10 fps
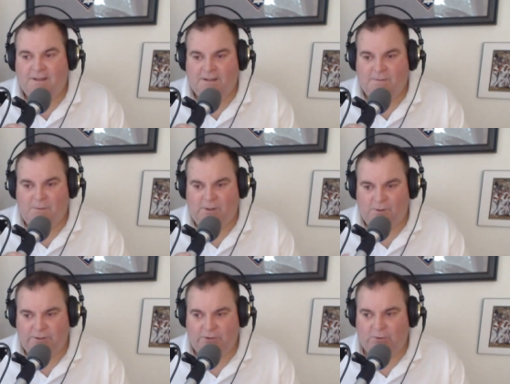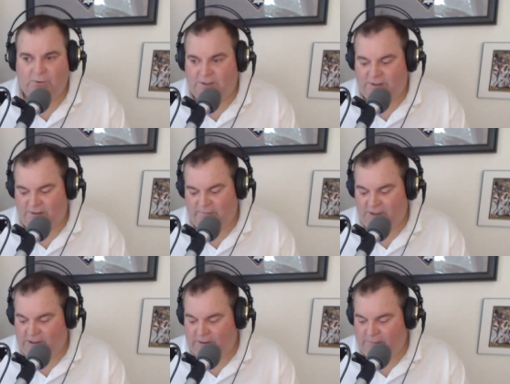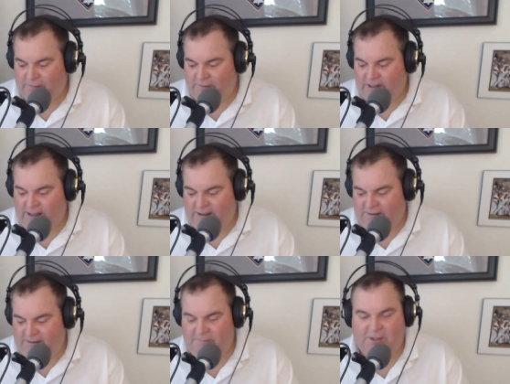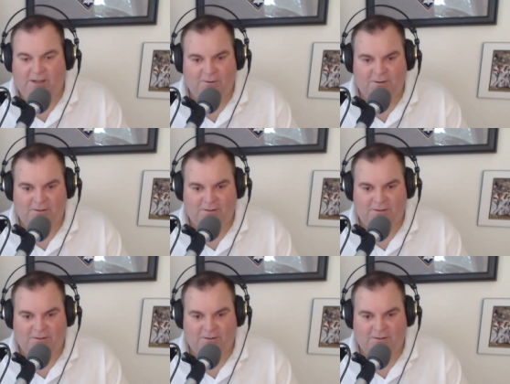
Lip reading: you might want to tune into the video for that. I'm not going to.